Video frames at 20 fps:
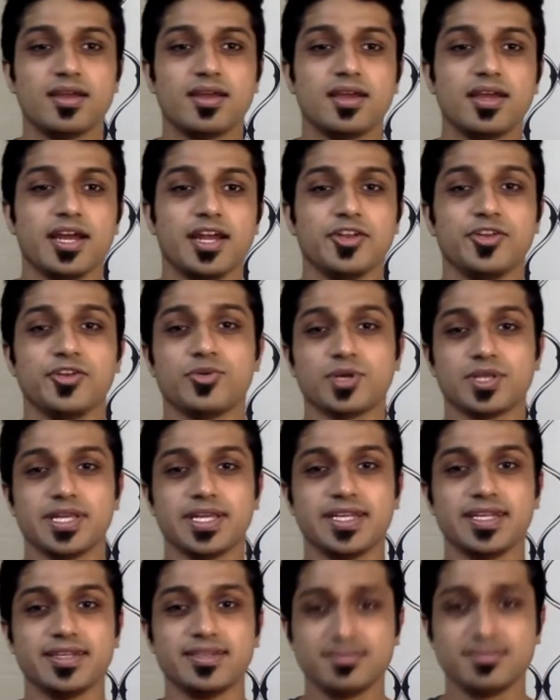And you know what they
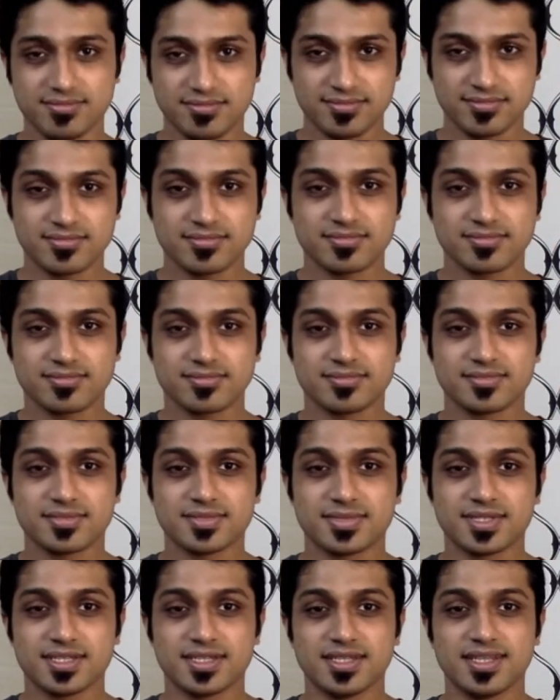did?
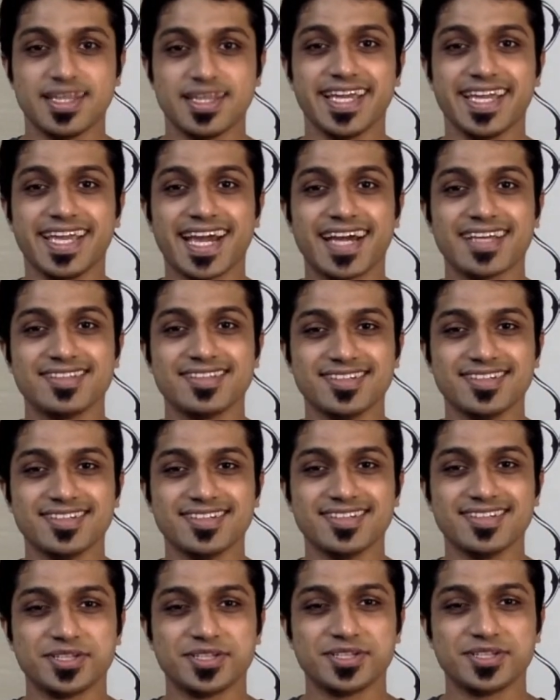They gathered
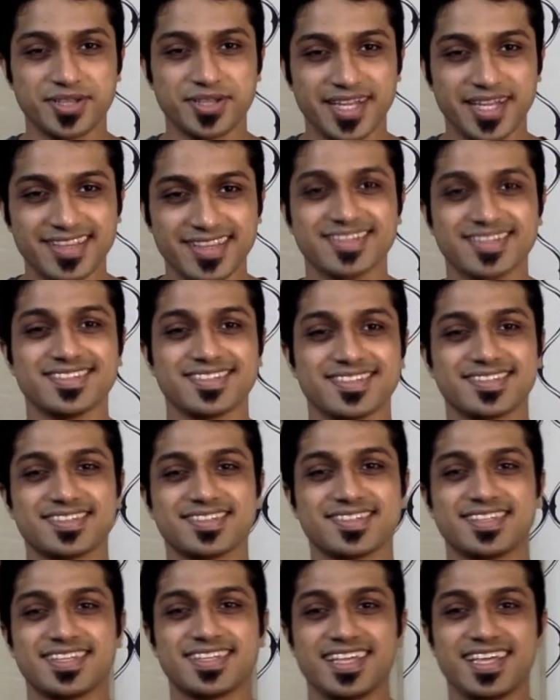together.
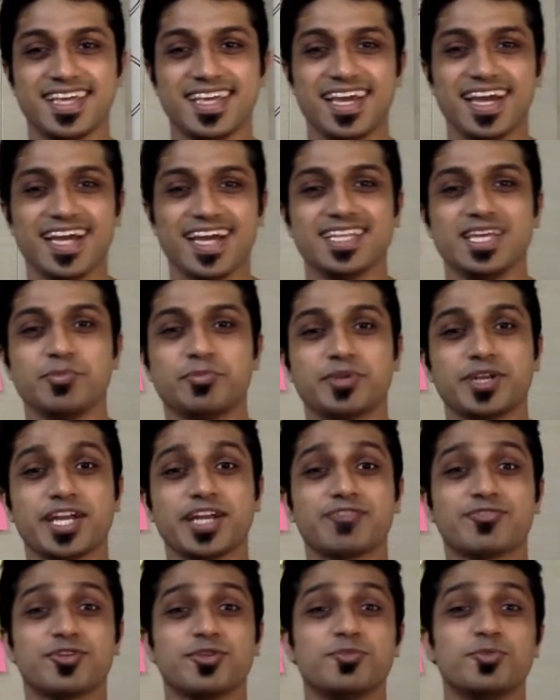and they prayed
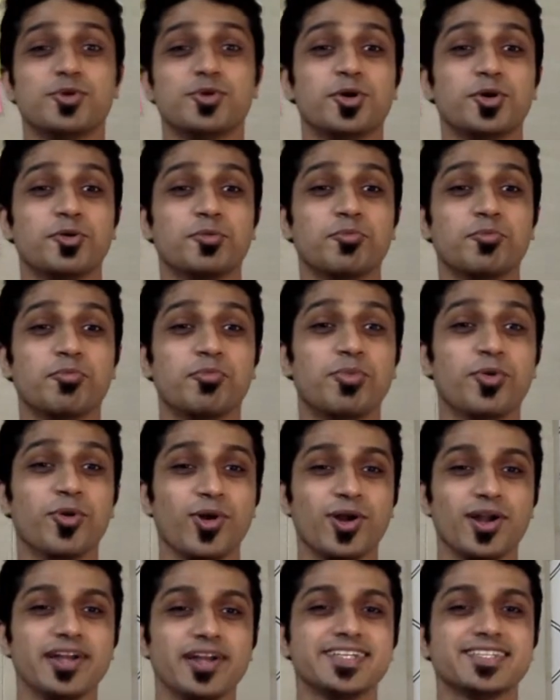for more
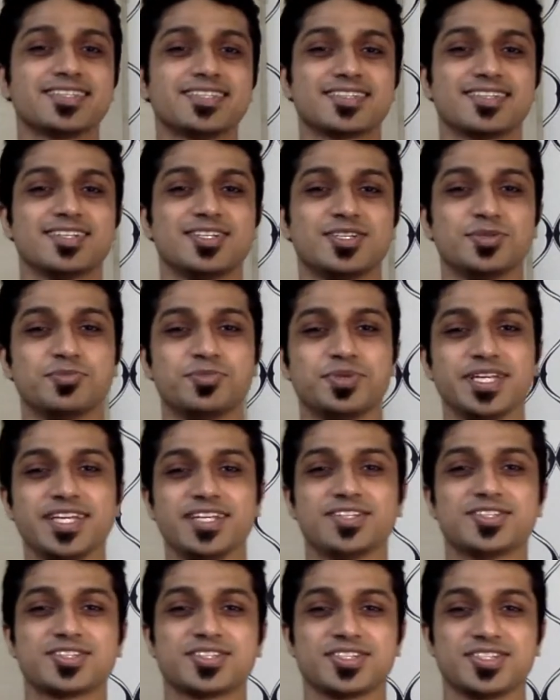boldness to
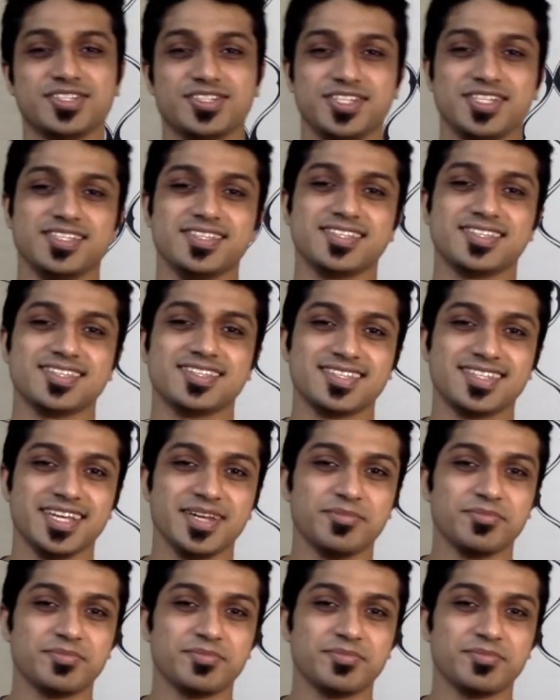preach Jesus' name.